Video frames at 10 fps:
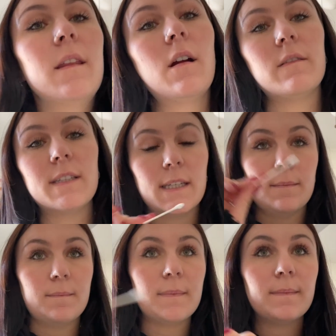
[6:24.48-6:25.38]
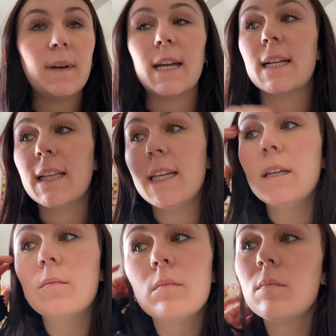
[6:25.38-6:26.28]
then obviously I
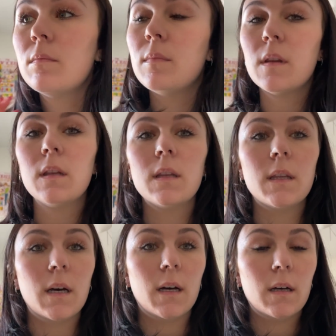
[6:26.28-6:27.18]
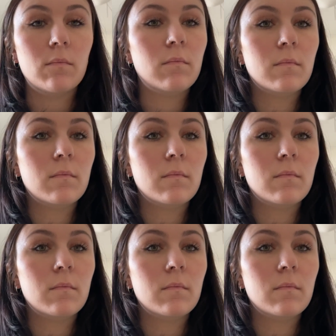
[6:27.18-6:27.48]
clean the